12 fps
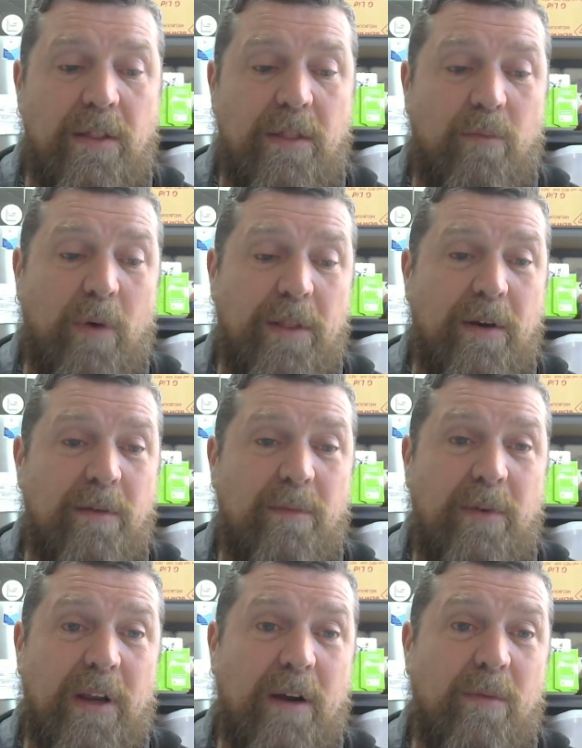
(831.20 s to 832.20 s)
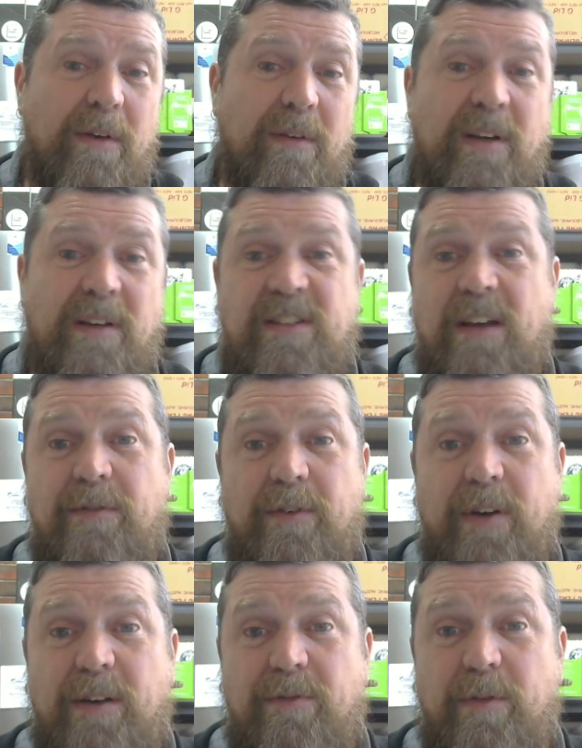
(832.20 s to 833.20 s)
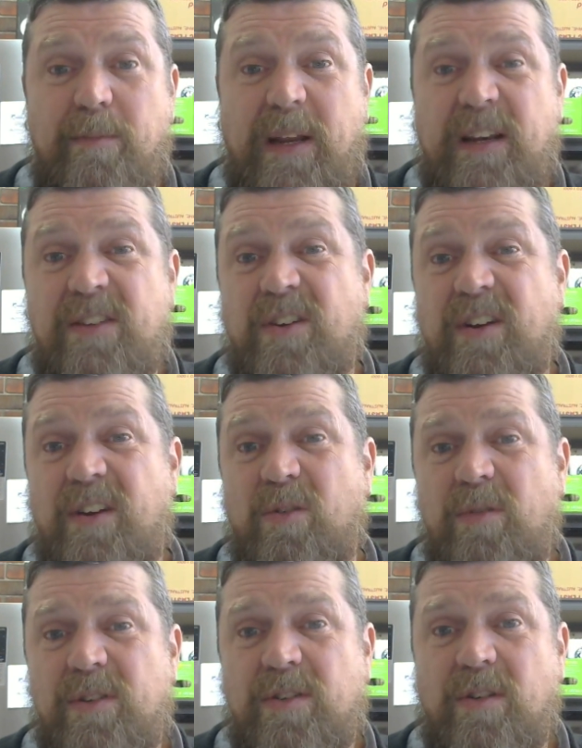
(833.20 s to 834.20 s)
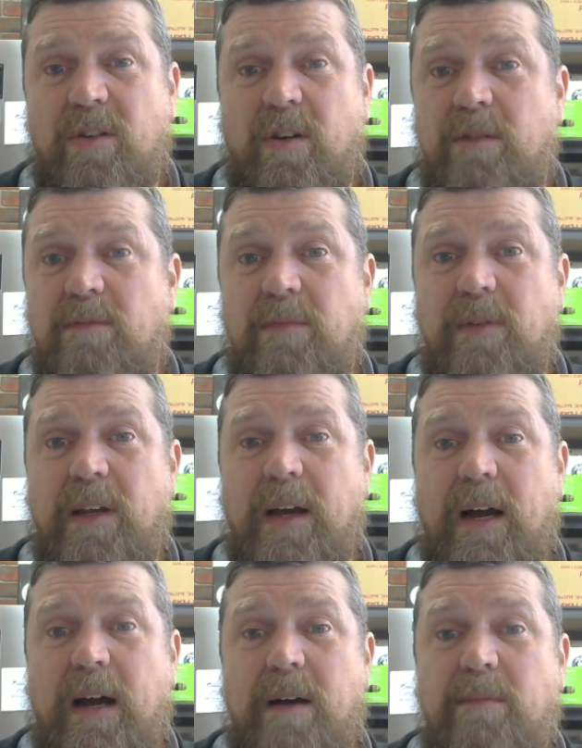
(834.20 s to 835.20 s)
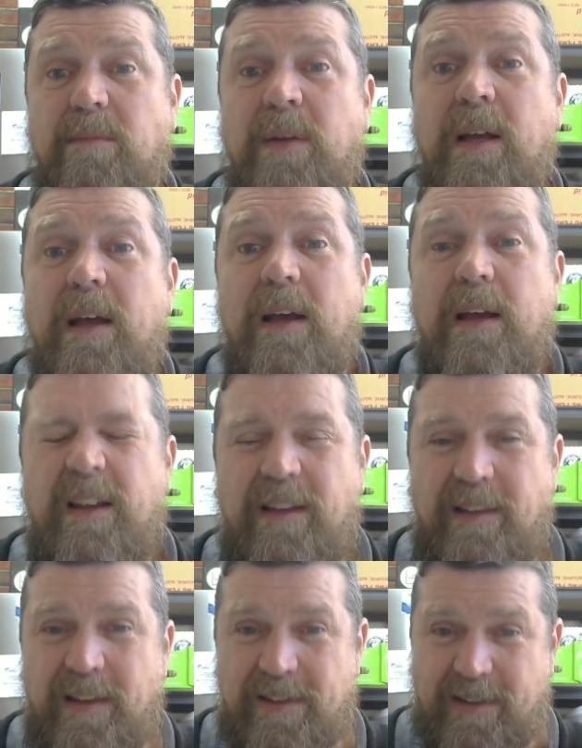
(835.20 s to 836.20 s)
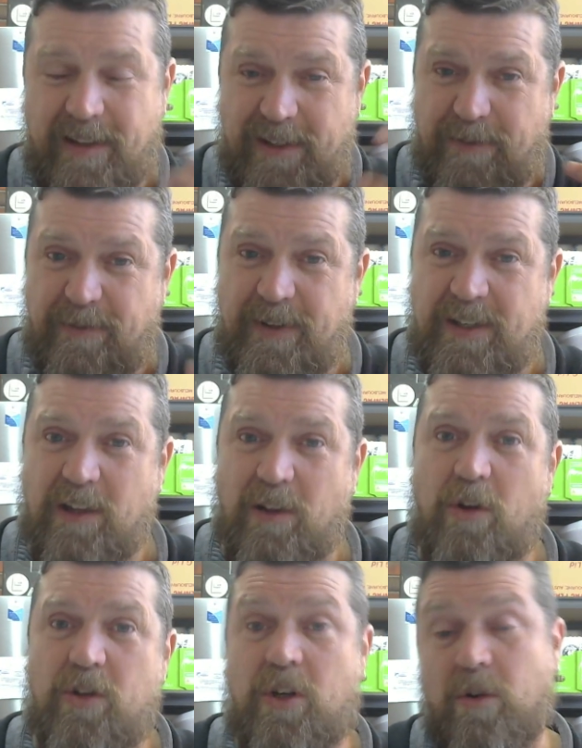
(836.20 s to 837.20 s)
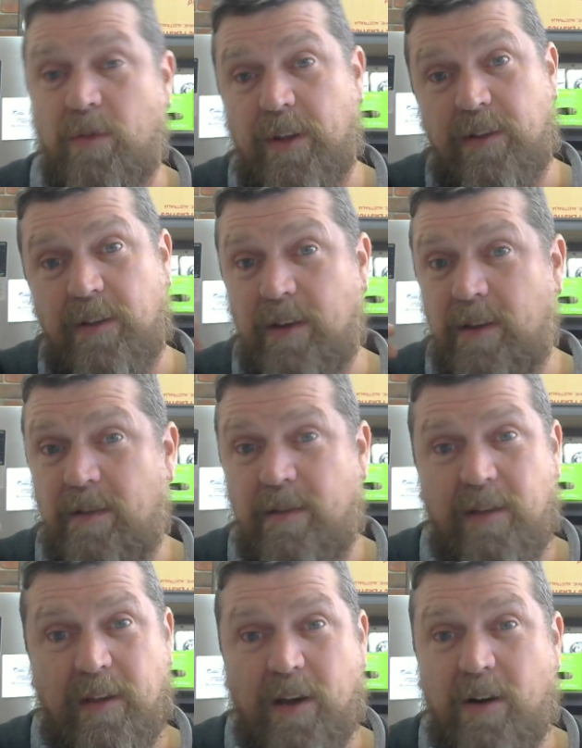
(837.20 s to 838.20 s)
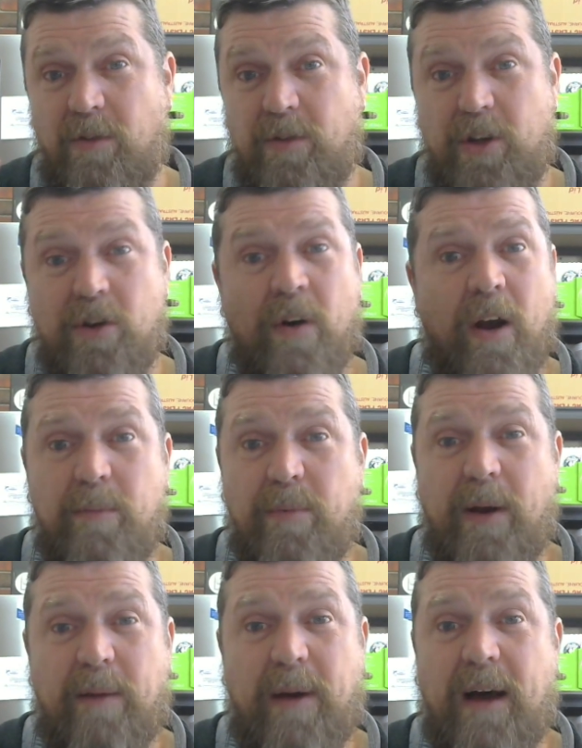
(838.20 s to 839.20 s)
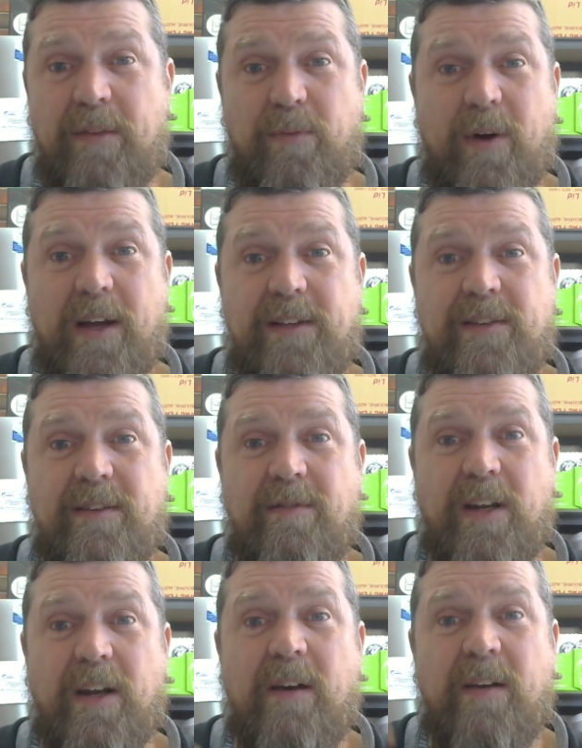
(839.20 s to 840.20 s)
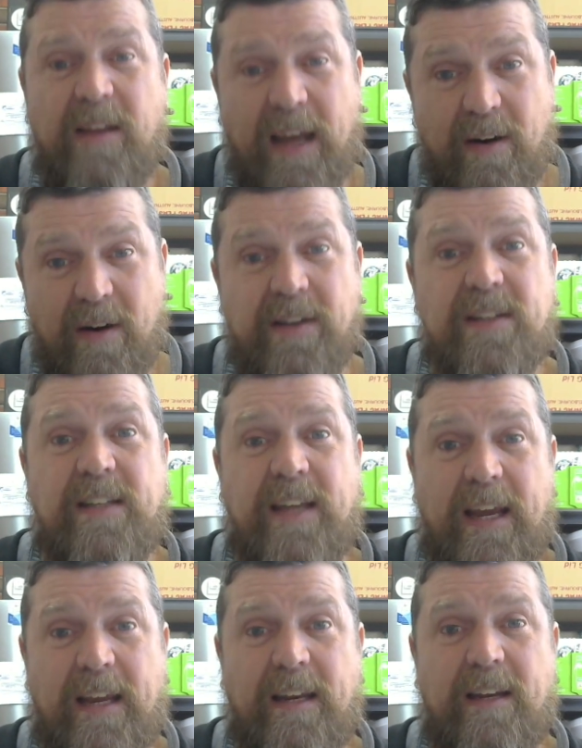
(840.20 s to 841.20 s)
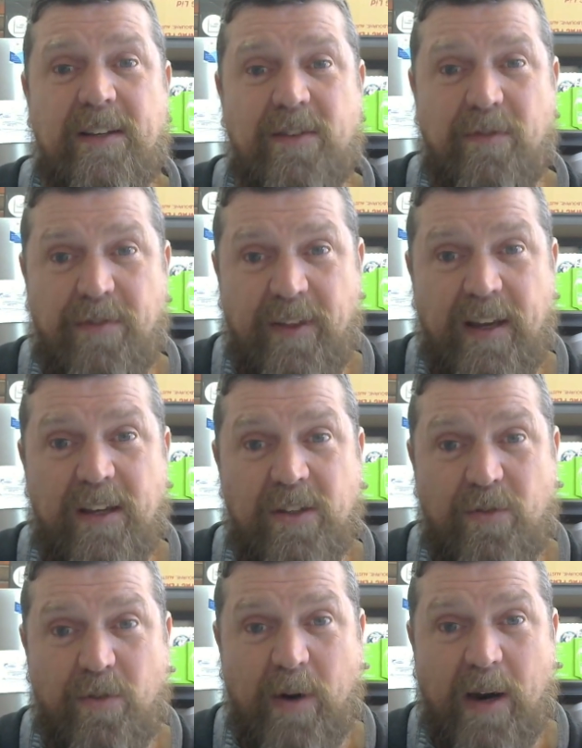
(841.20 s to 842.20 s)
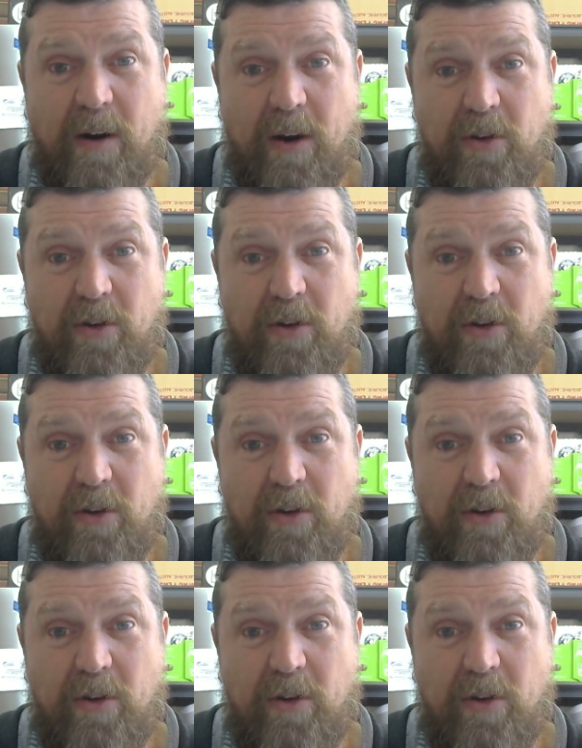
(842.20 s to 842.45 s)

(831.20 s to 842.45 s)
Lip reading: whether we're suffering from any sort of illness or not. There's physiological, the whole neuro pathways, our understandings of things through our own